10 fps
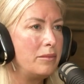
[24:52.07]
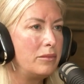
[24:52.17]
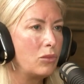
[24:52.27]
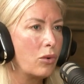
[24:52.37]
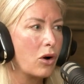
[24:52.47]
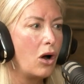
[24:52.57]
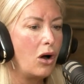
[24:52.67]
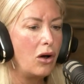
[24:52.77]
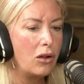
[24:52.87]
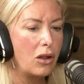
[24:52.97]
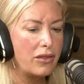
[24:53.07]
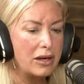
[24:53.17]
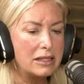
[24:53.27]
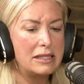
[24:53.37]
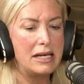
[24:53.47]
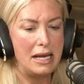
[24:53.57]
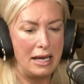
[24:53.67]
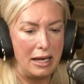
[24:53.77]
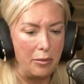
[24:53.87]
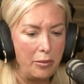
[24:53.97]
We're all the
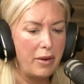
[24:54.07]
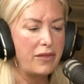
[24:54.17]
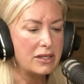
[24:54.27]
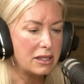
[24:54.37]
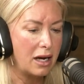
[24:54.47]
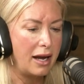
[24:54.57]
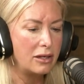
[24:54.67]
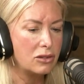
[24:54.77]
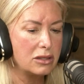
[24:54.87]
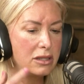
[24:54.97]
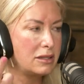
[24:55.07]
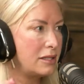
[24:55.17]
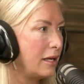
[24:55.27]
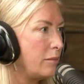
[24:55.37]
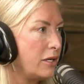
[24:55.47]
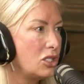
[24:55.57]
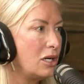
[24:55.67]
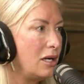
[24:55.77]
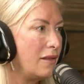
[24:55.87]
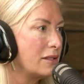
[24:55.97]
team, but the psychiatrist does the
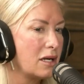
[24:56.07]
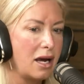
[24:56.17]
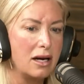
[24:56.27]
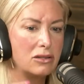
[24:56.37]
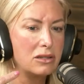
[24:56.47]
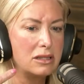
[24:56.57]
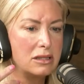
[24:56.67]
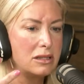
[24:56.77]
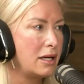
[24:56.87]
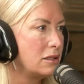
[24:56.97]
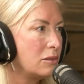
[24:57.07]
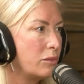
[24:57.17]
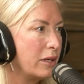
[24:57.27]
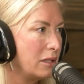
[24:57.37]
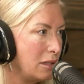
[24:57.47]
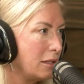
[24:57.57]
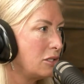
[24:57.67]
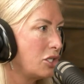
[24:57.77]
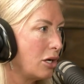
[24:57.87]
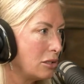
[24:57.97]
admission and the psychiatrist decides when to
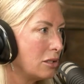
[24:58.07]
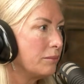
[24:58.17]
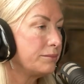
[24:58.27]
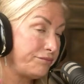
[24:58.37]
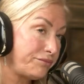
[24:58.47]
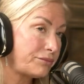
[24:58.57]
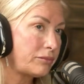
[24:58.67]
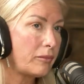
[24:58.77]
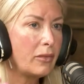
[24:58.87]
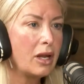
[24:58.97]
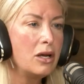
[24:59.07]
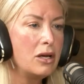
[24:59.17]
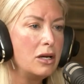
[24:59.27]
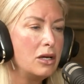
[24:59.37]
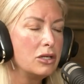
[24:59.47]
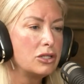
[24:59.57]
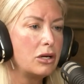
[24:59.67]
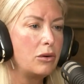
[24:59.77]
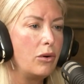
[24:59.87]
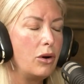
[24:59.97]
discharge.
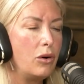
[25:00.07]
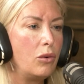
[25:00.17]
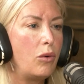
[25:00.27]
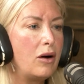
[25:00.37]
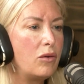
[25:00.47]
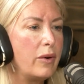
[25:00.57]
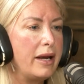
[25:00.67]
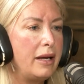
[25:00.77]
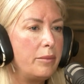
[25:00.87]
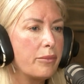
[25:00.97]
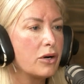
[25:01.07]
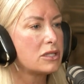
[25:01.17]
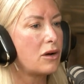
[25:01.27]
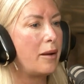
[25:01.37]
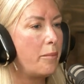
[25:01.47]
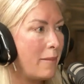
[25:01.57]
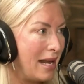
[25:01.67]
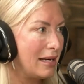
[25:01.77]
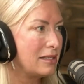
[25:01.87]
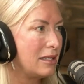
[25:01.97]
So while we prescribe
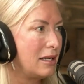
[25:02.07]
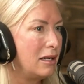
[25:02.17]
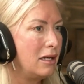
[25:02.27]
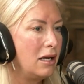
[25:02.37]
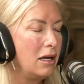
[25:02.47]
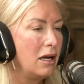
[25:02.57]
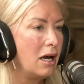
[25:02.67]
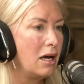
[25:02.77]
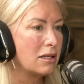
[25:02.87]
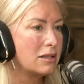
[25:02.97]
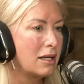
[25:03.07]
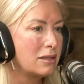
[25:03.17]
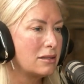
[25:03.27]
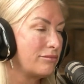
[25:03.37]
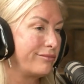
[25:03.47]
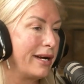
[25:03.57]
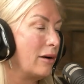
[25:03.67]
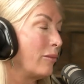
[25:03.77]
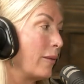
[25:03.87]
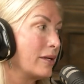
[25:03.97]
medicine, because that's,
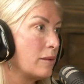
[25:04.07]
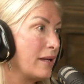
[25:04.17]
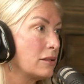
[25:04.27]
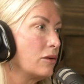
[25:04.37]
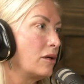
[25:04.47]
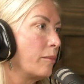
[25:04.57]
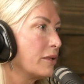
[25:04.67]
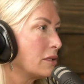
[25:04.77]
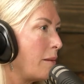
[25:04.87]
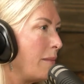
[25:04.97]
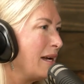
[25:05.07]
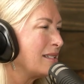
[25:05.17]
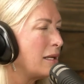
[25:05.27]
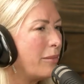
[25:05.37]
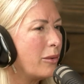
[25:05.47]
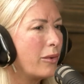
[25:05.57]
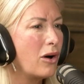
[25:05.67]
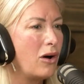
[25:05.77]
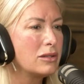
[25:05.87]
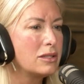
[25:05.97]
we went to med school to prescribe medicine, but
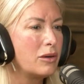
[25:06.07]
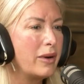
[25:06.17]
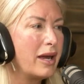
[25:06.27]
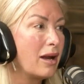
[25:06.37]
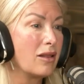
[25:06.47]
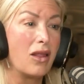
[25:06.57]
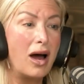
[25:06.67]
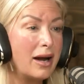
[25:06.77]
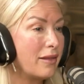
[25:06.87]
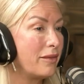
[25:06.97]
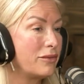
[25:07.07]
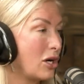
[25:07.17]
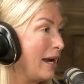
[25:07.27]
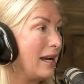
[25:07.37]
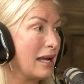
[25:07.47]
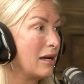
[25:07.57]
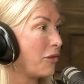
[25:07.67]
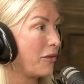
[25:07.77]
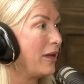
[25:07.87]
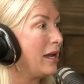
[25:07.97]
we got a lot of training and
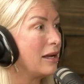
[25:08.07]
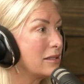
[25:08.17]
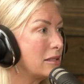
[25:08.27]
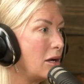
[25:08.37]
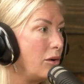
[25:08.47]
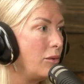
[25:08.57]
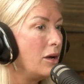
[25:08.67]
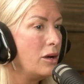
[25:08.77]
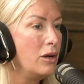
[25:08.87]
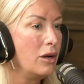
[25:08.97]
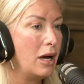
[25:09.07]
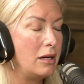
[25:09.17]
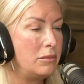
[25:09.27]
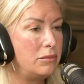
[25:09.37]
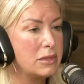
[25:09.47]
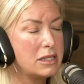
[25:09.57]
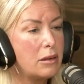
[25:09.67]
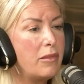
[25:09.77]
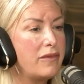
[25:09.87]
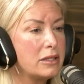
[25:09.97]
other things. So
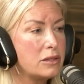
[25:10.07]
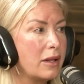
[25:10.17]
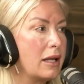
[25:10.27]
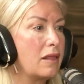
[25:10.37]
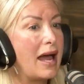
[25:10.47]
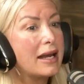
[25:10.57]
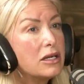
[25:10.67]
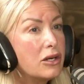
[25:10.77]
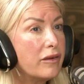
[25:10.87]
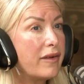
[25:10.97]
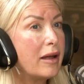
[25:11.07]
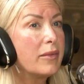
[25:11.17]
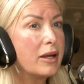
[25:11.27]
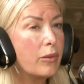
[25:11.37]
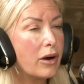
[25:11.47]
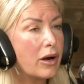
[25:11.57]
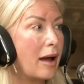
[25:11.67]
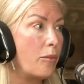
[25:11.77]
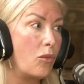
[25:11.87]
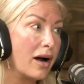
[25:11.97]
some of us really like to do family work.
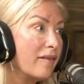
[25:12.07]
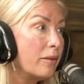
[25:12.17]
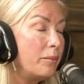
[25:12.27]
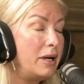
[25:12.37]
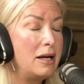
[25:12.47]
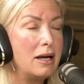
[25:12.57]
I'm one of them.